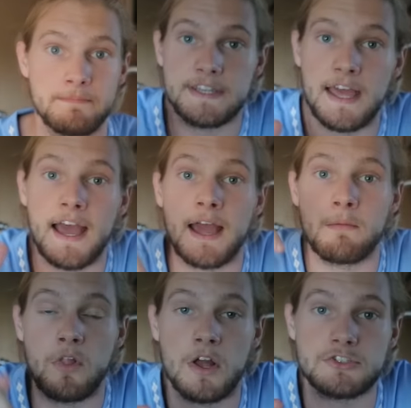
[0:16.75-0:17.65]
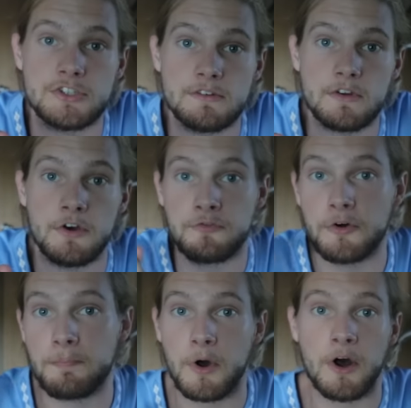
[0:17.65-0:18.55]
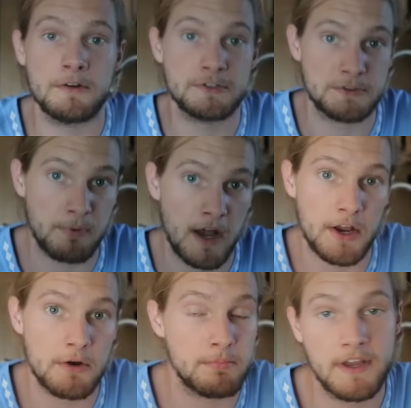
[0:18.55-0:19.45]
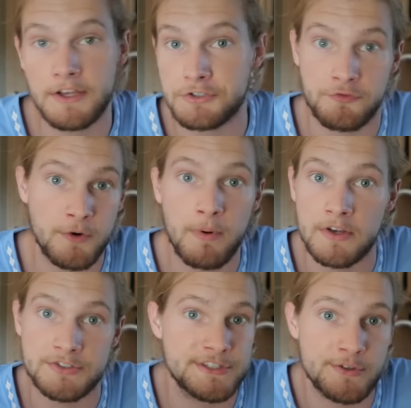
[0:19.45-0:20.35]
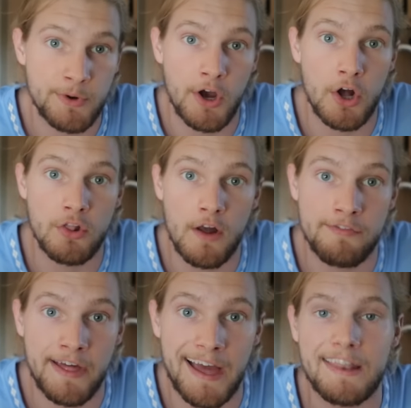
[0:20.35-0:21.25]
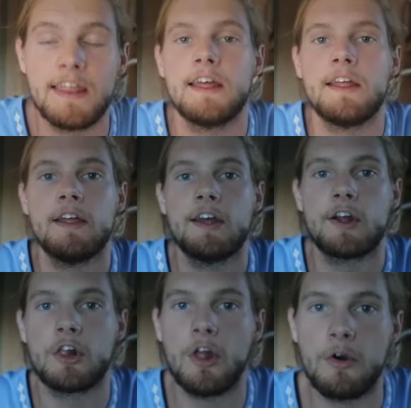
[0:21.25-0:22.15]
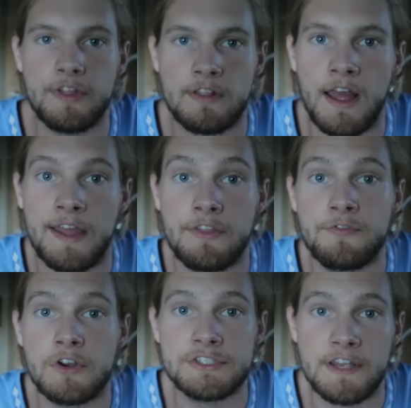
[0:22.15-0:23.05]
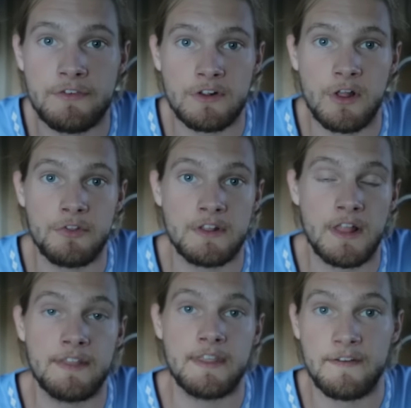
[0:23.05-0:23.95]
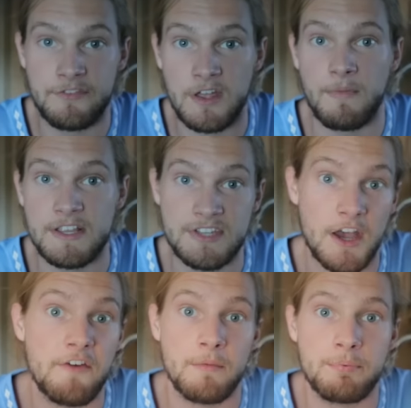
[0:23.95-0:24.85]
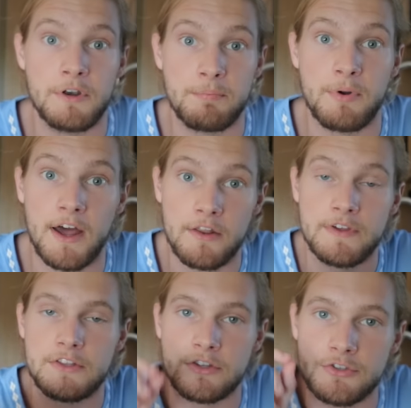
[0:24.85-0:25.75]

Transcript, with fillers: Today I am launching a football-inspired, because it's football season, we all love that, clothing line, the first ever clothing line that I've done myself. I'm pretty proud of it.